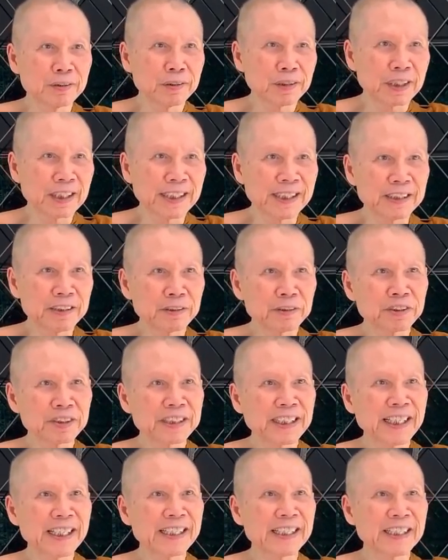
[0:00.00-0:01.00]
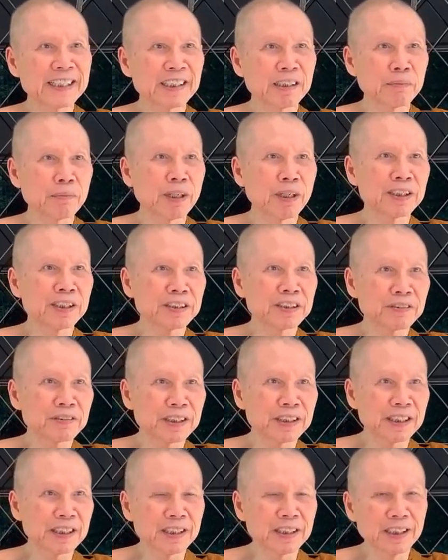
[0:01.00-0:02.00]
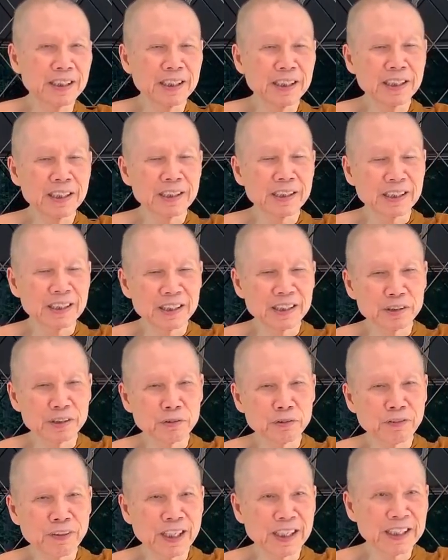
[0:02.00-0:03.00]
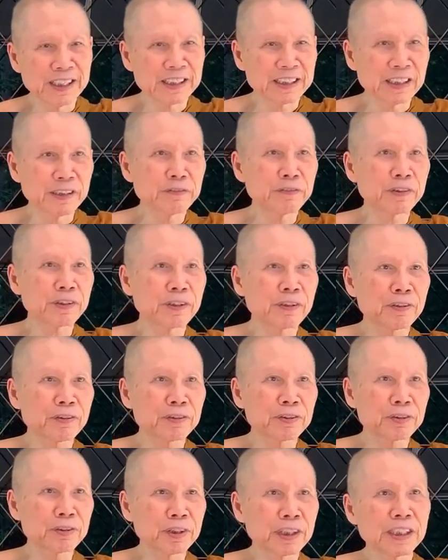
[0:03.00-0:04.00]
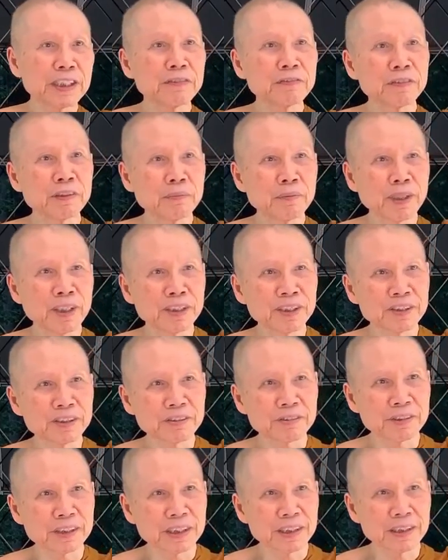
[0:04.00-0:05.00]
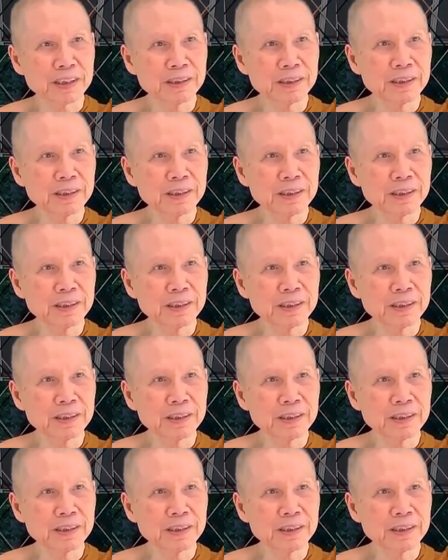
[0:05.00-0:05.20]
cling to staying in the monastery, then you find it difficult to leave the monastery.